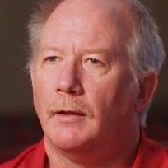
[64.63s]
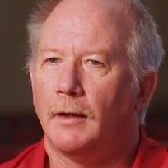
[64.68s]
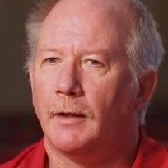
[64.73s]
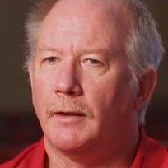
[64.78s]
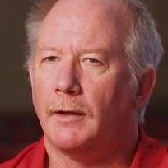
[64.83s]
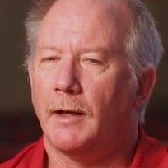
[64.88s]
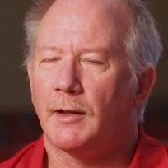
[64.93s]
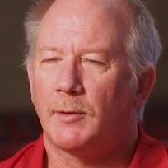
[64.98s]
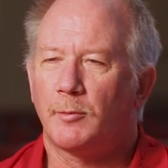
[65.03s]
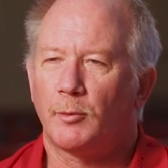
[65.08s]
I
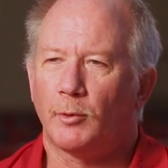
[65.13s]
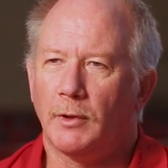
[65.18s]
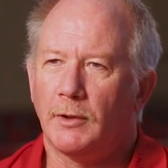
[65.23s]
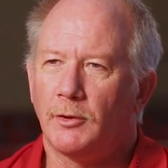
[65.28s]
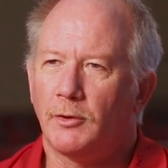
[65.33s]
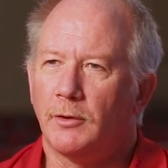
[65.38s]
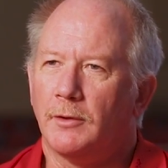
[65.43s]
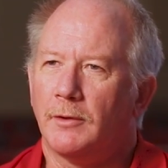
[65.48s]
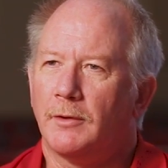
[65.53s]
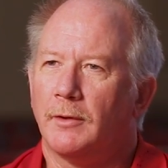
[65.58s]
had
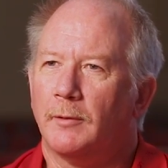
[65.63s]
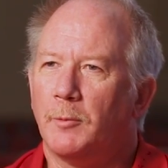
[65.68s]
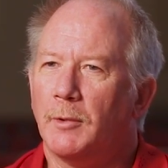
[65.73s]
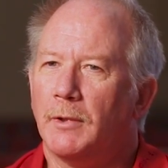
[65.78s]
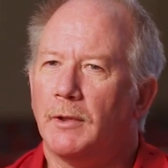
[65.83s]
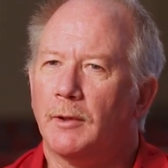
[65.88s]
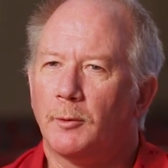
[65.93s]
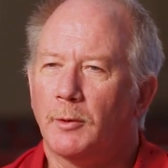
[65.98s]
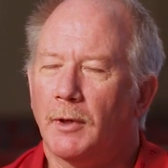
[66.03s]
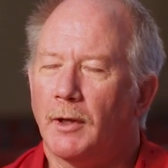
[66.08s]
aspirations of
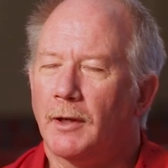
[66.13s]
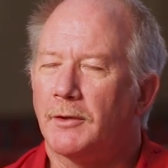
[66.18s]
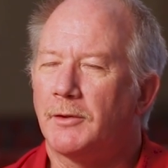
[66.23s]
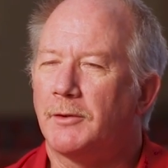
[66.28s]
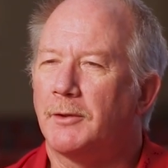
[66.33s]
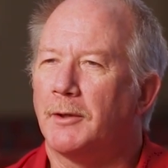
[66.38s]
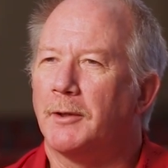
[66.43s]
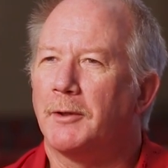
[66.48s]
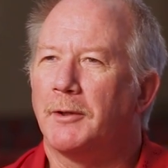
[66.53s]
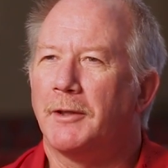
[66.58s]
being a rock
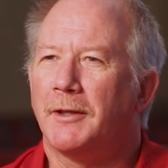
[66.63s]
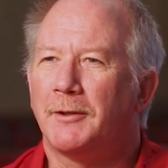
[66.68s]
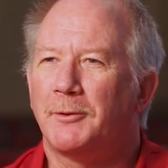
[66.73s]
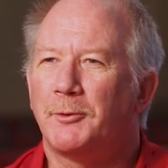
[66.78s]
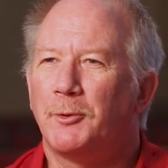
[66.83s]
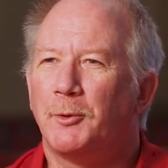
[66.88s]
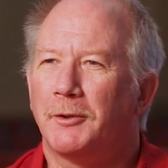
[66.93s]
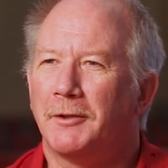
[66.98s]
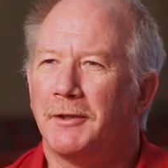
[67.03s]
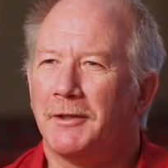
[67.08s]
star
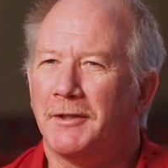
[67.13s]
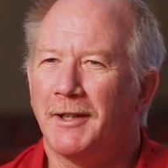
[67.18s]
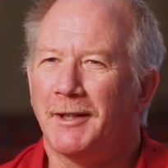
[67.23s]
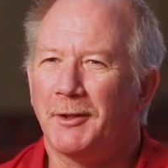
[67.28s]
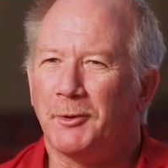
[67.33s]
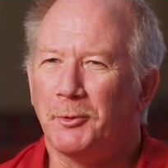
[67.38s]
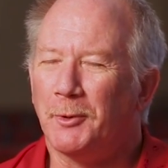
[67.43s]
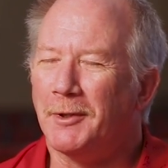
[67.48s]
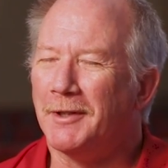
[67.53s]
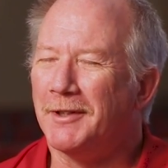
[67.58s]
that quickly
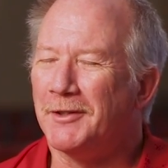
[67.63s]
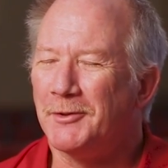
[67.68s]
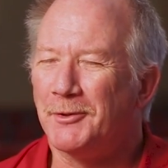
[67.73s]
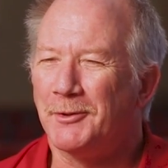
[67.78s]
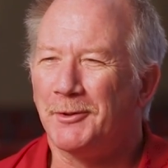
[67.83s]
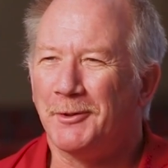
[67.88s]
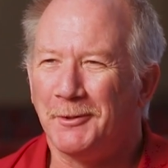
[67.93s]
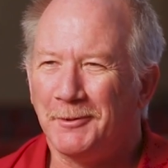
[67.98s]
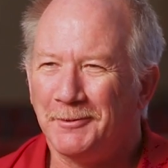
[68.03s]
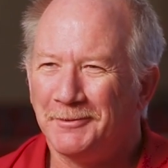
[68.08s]
died away,
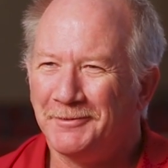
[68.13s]
so.